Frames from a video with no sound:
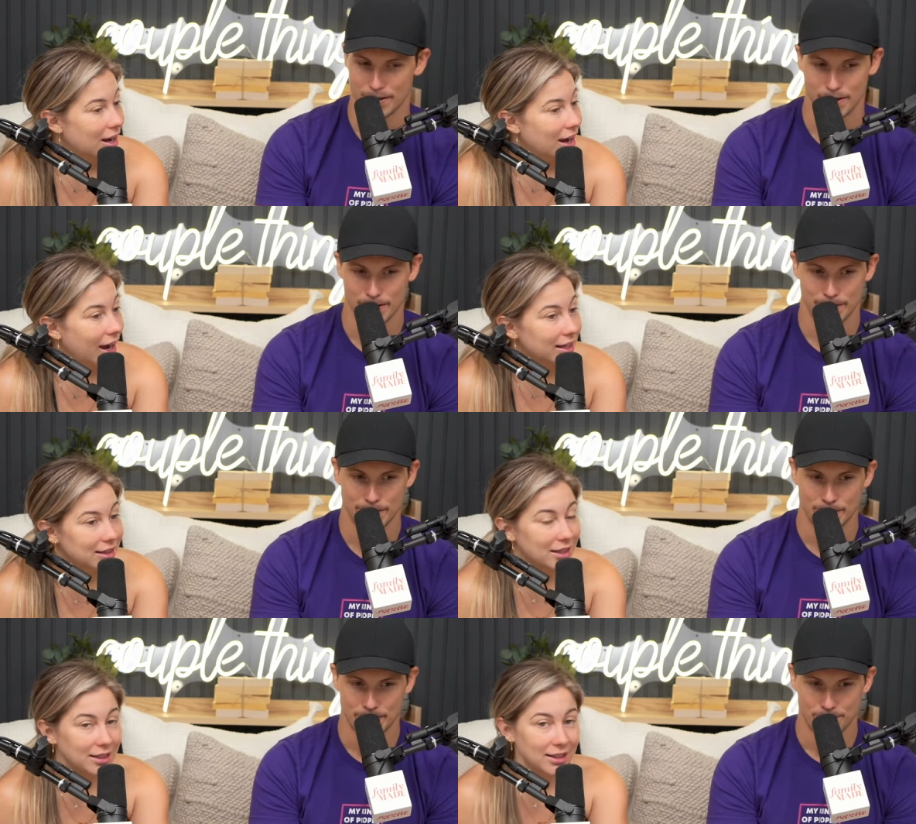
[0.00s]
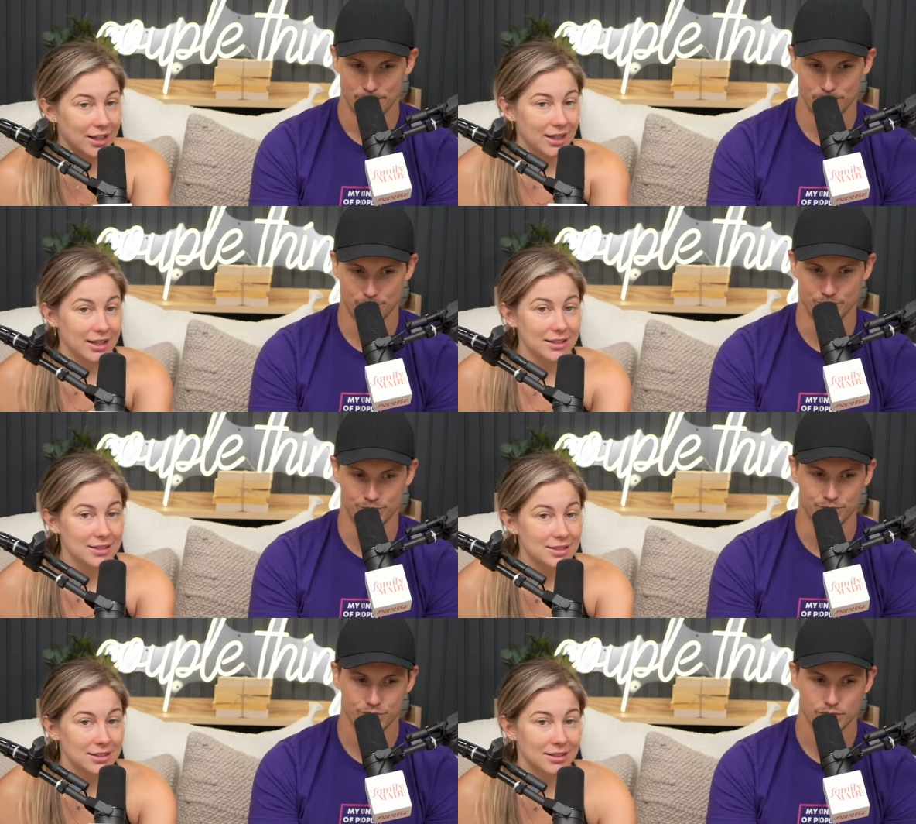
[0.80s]
Speaker 1: I think
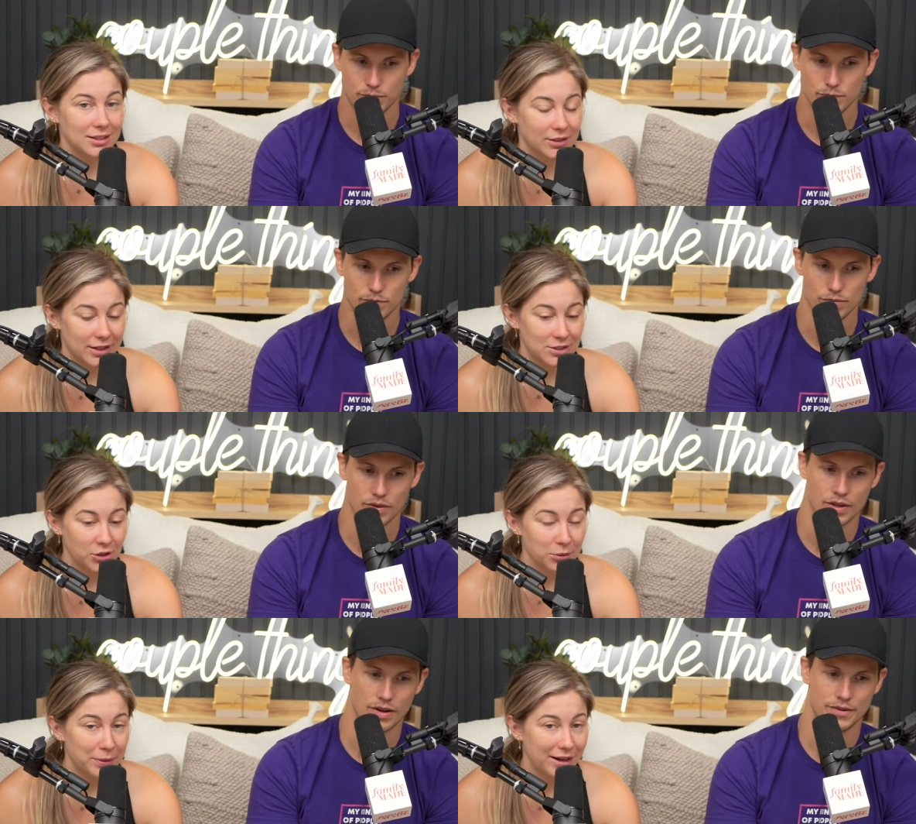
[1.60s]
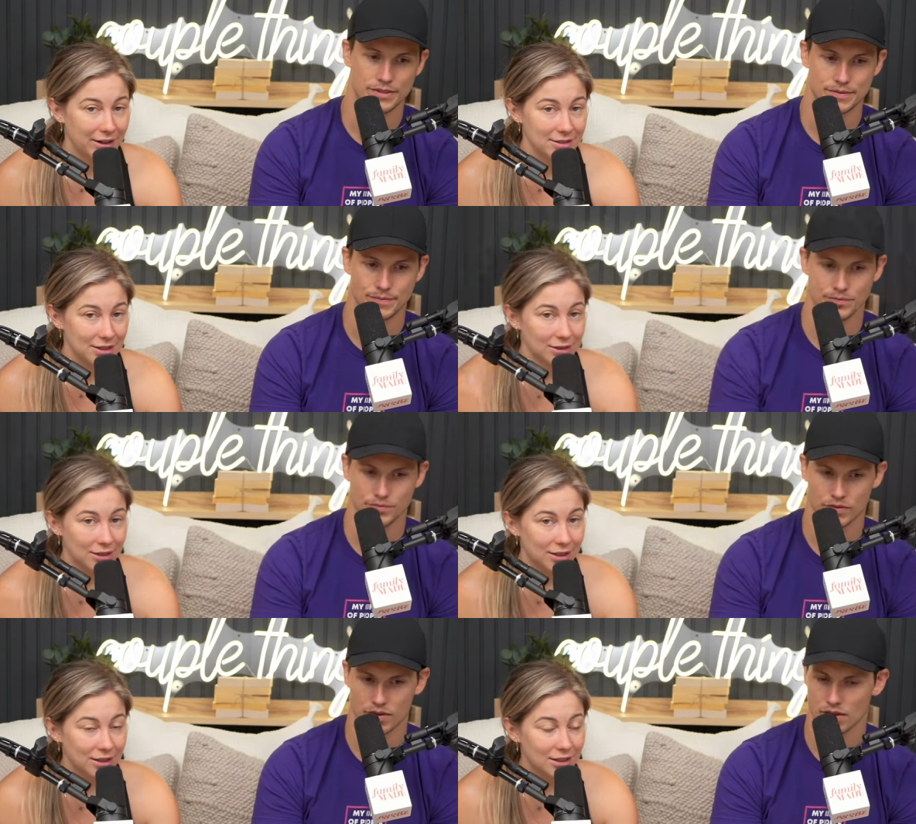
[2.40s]
kids, okay, to all the parents out
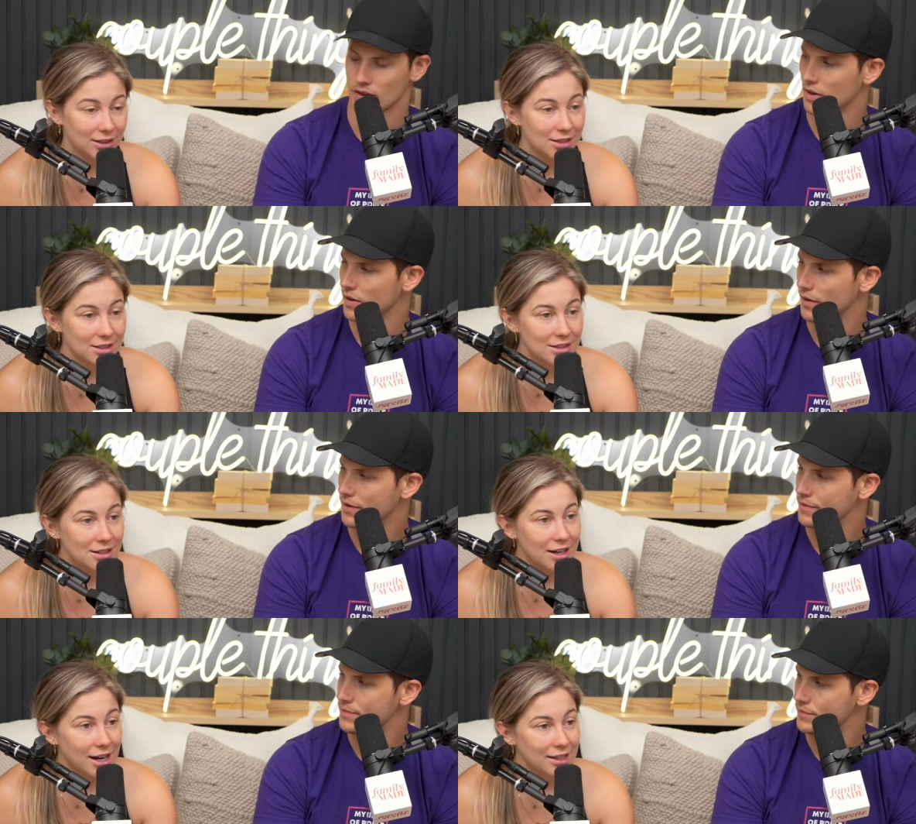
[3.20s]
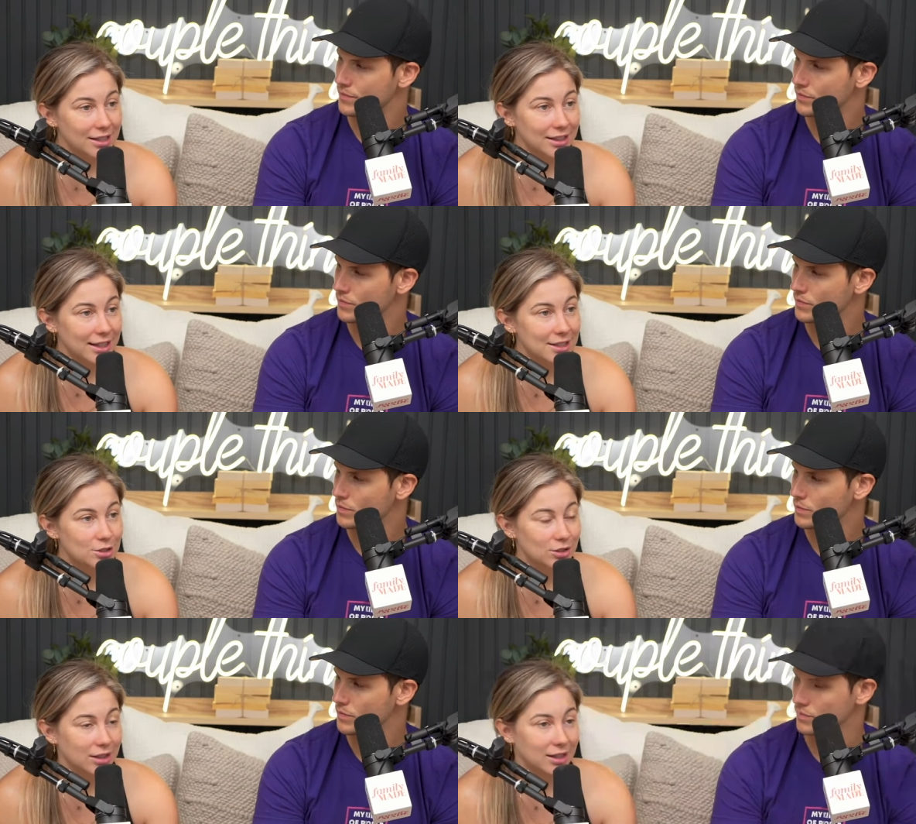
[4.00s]
there, I think
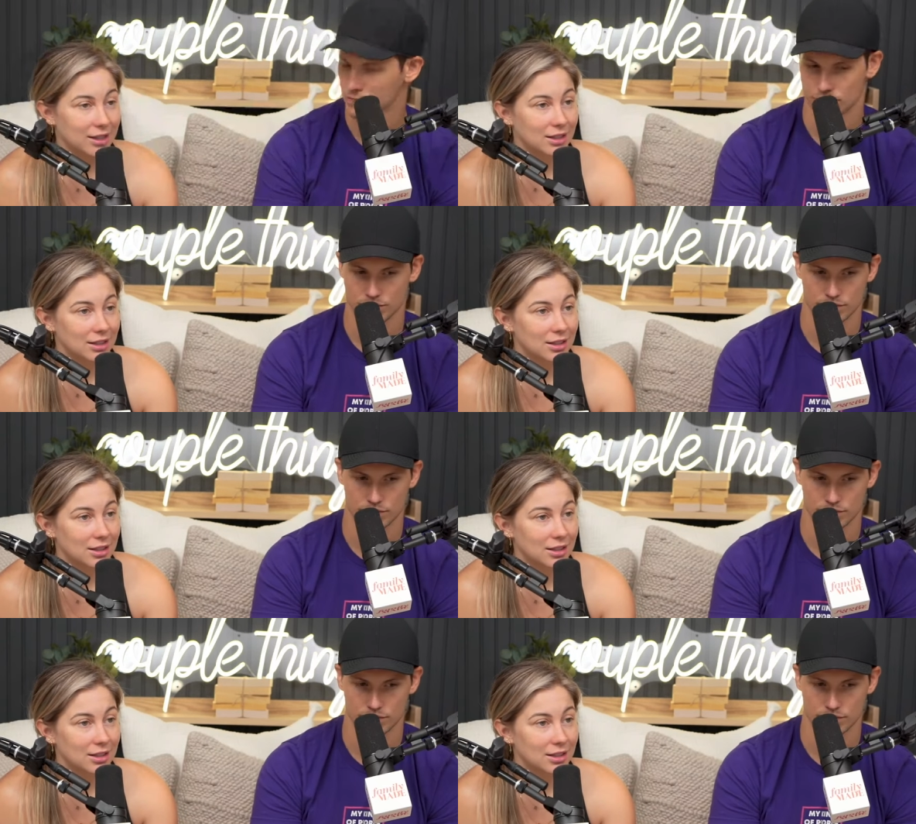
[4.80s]
kids are like